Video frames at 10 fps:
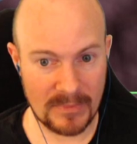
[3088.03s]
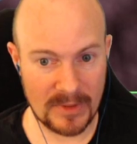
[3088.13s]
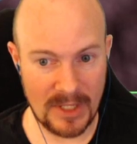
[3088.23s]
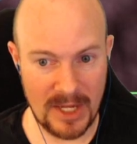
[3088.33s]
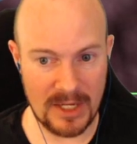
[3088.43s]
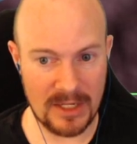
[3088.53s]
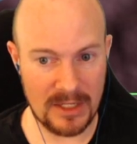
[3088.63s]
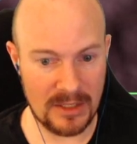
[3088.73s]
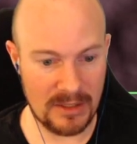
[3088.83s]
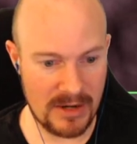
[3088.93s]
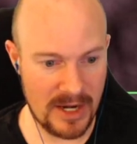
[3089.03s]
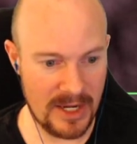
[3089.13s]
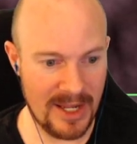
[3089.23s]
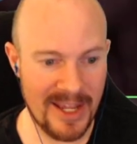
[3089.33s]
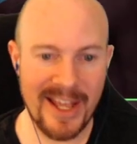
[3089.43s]
Hey, all
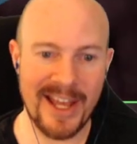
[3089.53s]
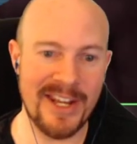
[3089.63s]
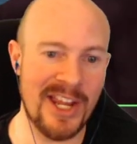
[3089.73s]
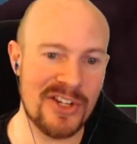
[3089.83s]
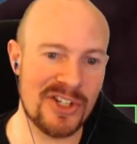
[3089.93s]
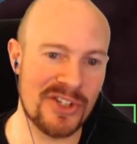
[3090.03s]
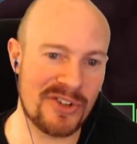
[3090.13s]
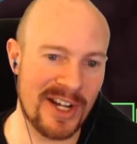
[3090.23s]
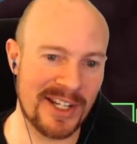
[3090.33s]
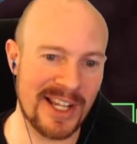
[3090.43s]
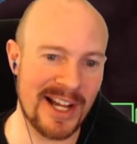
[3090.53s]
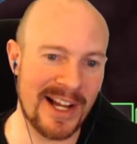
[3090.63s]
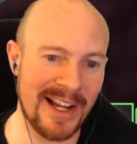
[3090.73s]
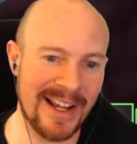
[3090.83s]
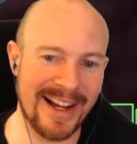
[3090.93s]
right. An engine trained
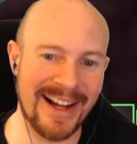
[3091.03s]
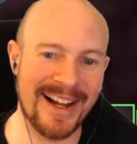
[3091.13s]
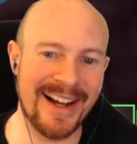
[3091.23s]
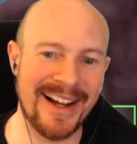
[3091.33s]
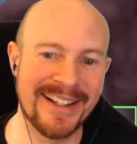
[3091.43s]
guy. Haha.